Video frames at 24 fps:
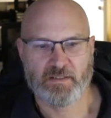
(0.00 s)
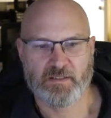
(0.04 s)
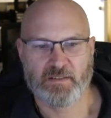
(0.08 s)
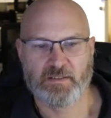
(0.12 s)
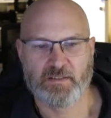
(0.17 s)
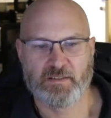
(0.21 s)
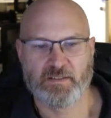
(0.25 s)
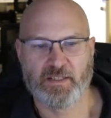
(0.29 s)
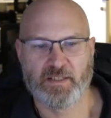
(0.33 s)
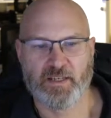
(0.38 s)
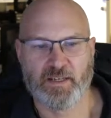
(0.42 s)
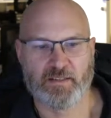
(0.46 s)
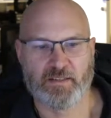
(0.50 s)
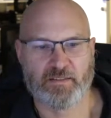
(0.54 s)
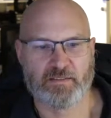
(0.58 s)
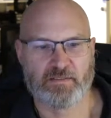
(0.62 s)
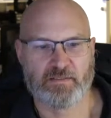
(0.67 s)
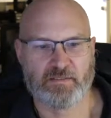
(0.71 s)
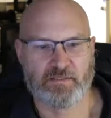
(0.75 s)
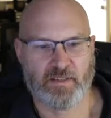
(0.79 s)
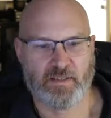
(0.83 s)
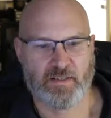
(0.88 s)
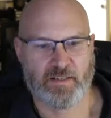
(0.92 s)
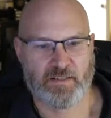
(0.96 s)
Yeah,
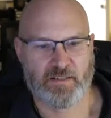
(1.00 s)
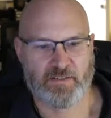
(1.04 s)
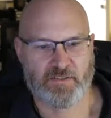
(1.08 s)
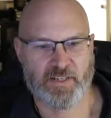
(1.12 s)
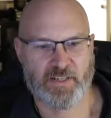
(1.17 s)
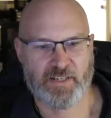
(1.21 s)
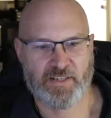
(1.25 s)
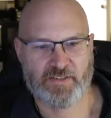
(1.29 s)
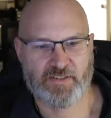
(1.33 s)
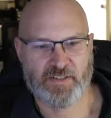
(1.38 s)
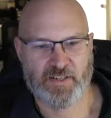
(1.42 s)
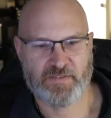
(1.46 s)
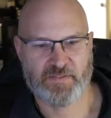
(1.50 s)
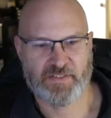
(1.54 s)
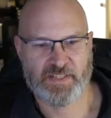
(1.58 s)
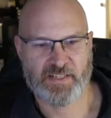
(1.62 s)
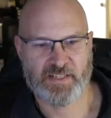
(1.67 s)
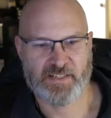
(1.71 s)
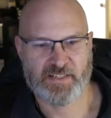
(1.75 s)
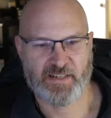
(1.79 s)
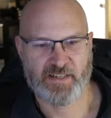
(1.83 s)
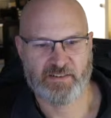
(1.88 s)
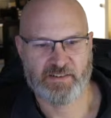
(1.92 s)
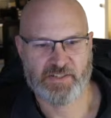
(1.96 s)
Trady Trev
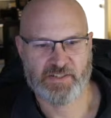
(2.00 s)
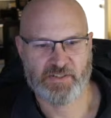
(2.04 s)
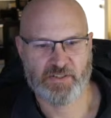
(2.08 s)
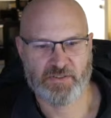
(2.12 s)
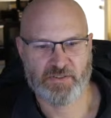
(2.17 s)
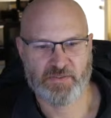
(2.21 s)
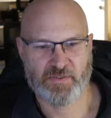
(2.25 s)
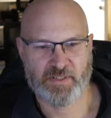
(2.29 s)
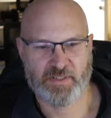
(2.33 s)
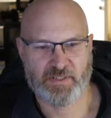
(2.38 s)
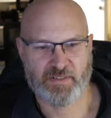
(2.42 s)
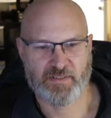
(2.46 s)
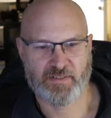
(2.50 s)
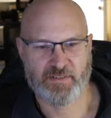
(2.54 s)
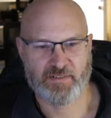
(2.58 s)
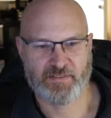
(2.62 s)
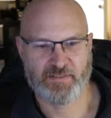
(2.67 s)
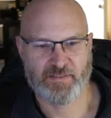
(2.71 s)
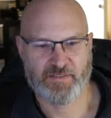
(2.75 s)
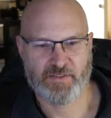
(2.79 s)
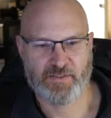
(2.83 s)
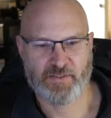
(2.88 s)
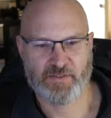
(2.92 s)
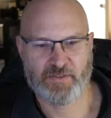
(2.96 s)
says
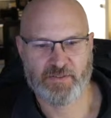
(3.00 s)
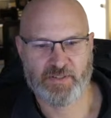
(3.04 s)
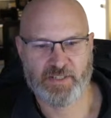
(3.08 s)
RS-232